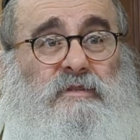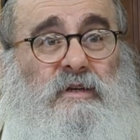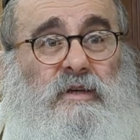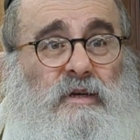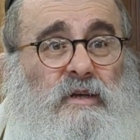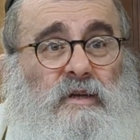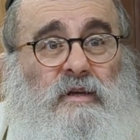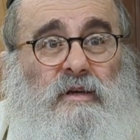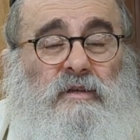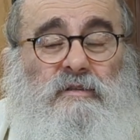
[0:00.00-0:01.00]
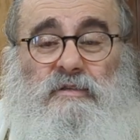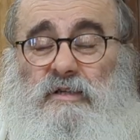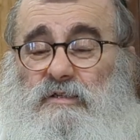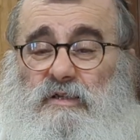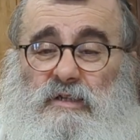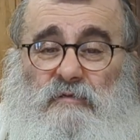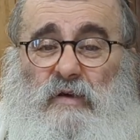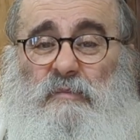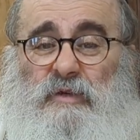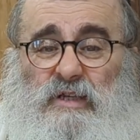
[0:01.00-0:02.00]
Uh, the, the, the,
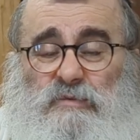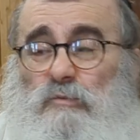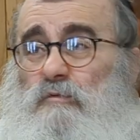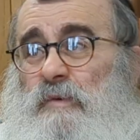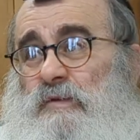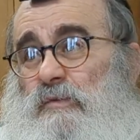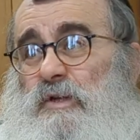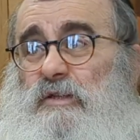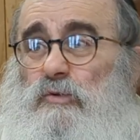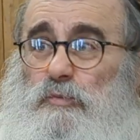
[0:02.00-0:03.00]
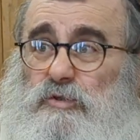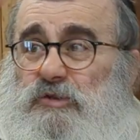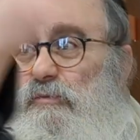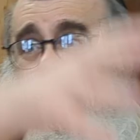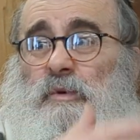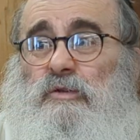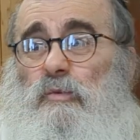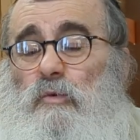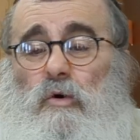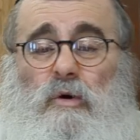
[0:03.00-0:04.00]
feminist movement, we need to push women to
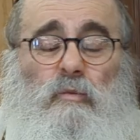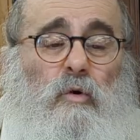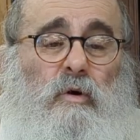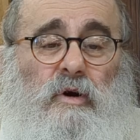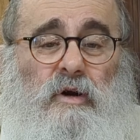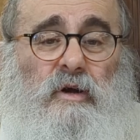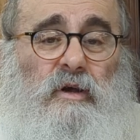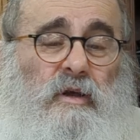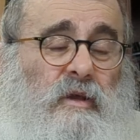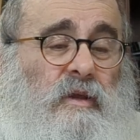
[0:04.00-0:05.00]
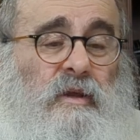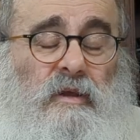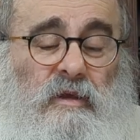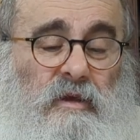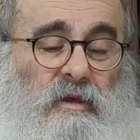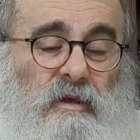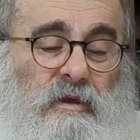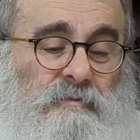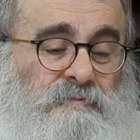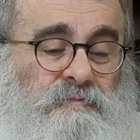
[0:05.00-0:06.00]
more more uh,
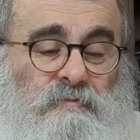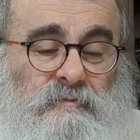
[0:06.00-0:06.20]
um,